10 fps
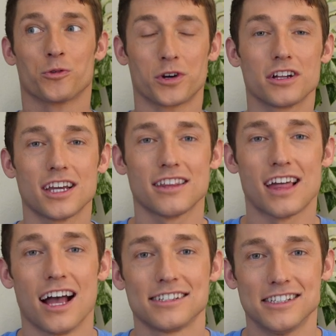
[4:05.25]
really,
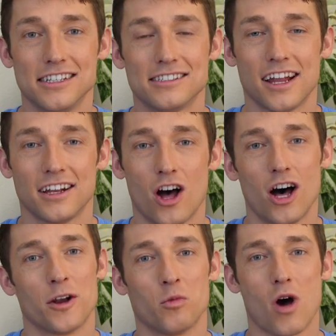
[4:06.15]
that season
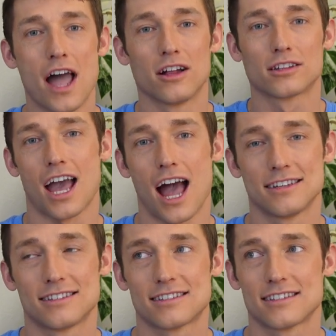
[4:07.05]
on
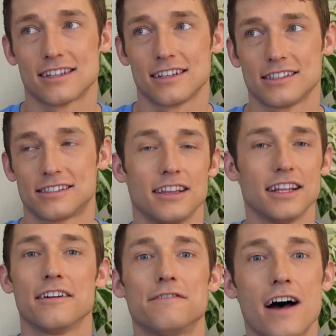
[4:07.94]
Wildcats
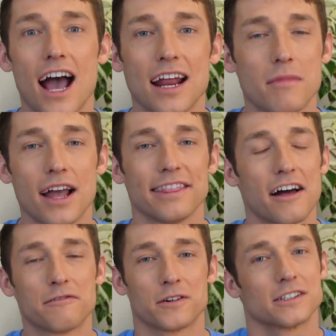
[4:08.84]
solidified my
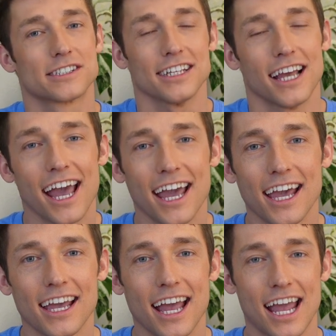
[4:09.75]
love for
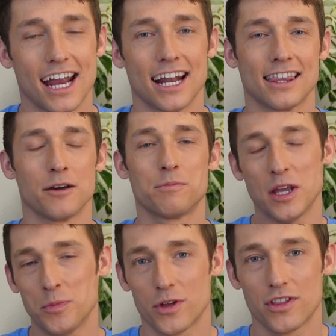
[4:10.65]
CA and the
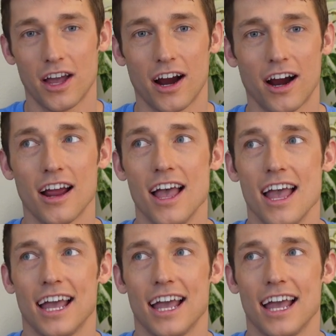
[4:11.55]
people there,